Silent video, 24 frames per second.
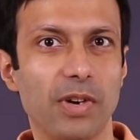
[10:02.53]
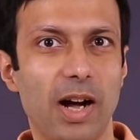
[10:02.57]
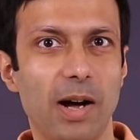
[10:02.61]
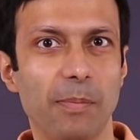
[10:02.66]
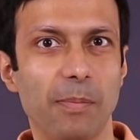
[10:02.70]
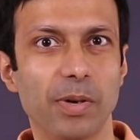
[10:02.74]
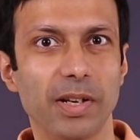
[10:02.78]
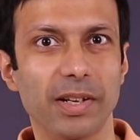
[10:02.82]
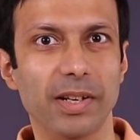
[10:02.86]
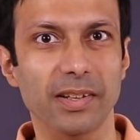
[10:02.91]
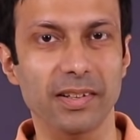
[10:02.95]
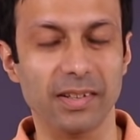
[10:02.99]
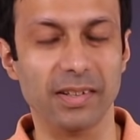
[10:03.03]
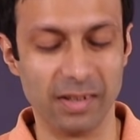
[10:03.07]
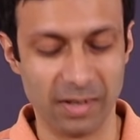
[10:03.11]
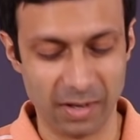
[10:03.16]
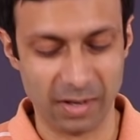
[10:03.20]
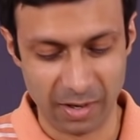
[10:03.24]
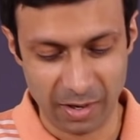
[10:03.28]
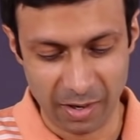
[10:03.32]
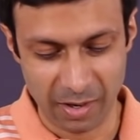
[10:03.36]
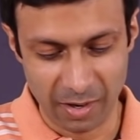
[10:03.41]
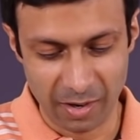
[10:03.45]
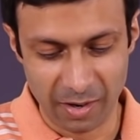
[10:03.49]
carbon,
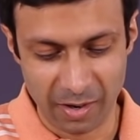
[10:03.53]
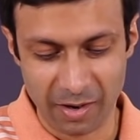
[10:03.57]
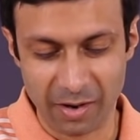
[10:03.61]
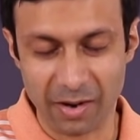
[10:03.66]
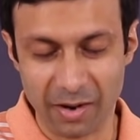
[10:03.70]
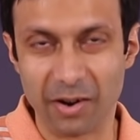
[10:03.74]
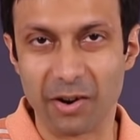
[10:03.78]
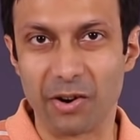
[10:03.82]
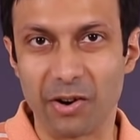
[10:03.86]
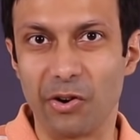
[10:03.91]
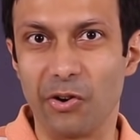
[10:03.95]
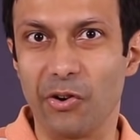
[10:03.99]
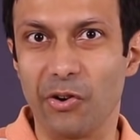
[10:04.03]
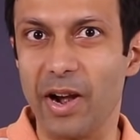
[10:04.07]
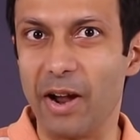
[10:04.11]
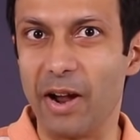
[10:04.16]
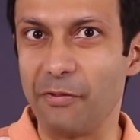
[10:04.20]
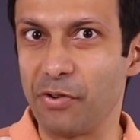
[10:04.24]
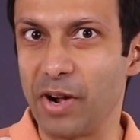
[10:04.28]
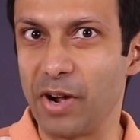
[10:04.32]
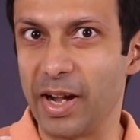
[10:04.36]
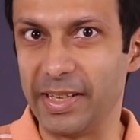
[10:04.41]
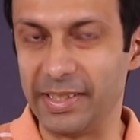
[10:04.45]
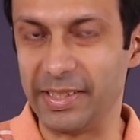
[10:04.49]

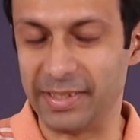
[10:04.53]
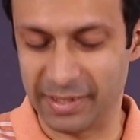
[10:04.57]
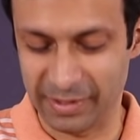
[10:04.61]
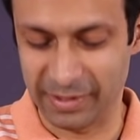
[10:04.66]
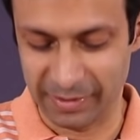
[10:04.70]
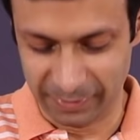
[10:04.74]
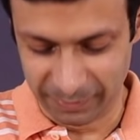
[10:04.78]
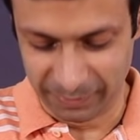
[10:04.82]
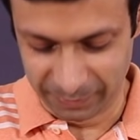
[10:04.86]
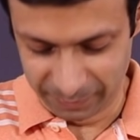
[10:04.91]
graphite.